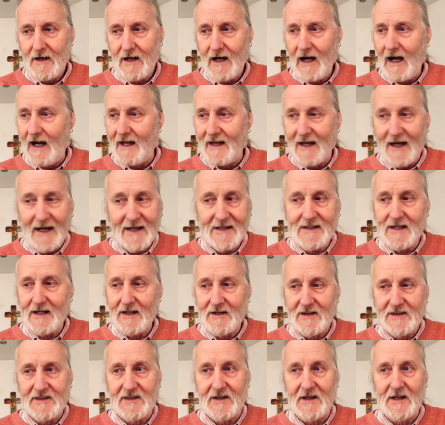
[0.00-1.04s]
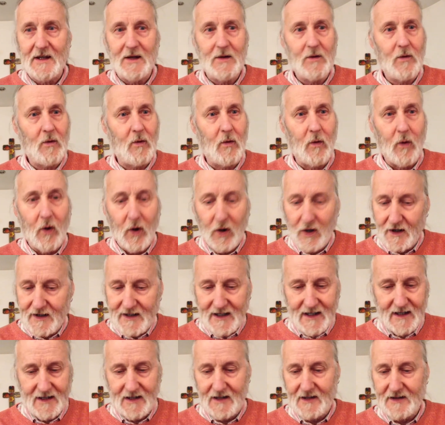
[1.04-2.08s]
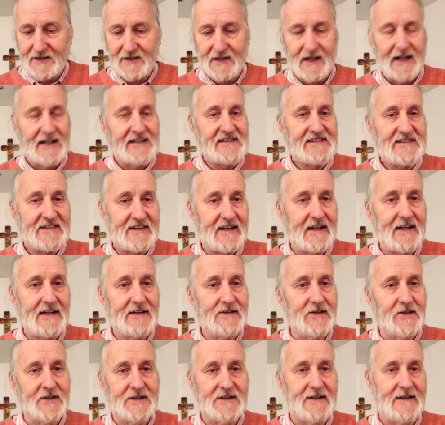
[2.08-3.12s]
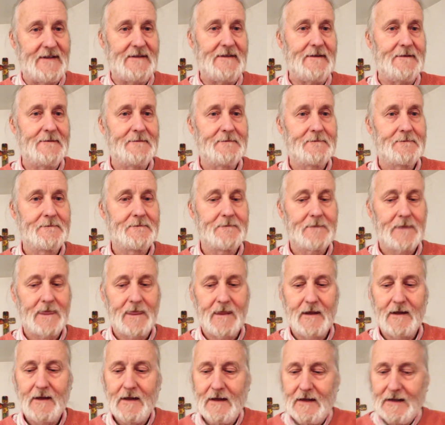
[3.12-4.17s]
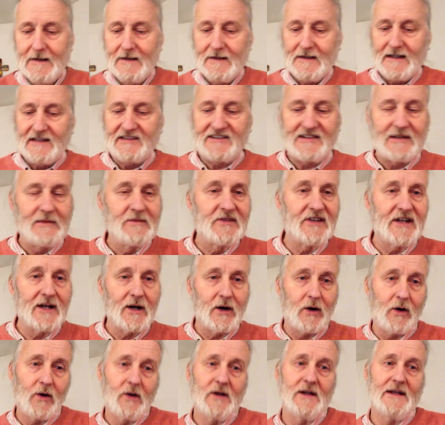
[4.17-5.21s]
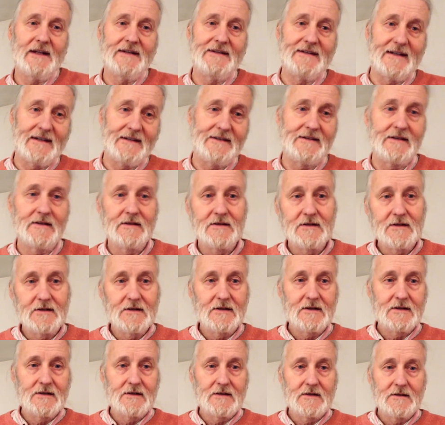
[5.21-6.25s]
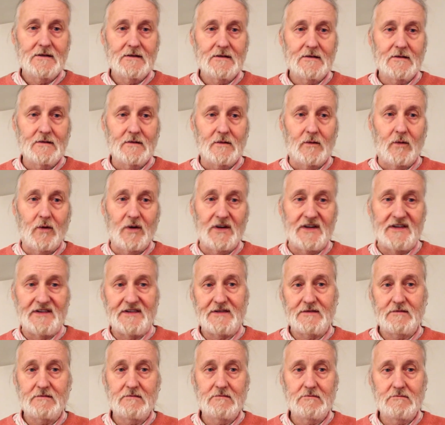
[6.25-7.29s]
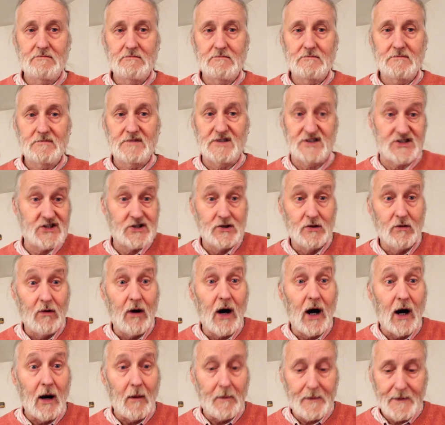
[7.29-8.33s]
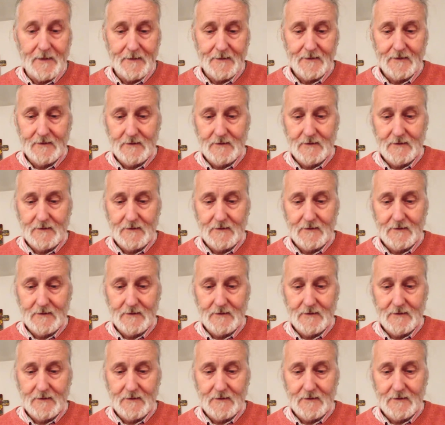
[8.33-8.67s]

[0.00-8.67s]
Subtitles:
And I can't think what on earth I said or did. It seems like all I did was to show up.